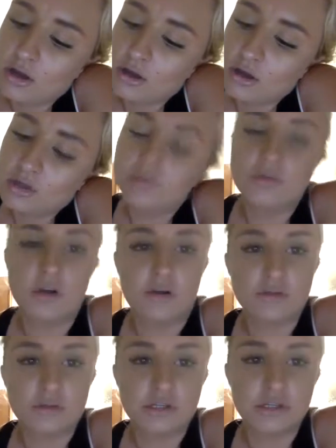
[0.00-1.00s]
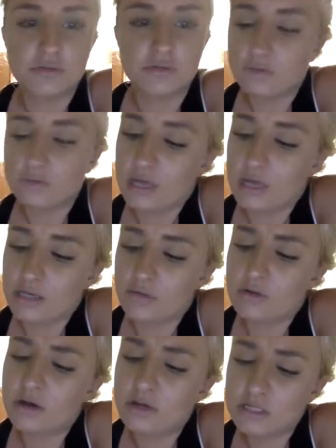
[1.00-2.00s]
you don't do, that you
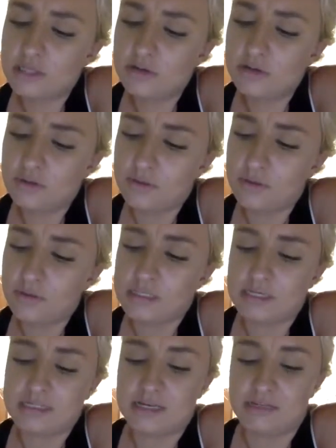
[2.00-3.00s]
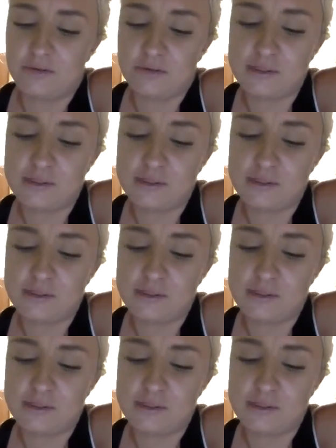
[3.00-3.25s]
could do to be successful.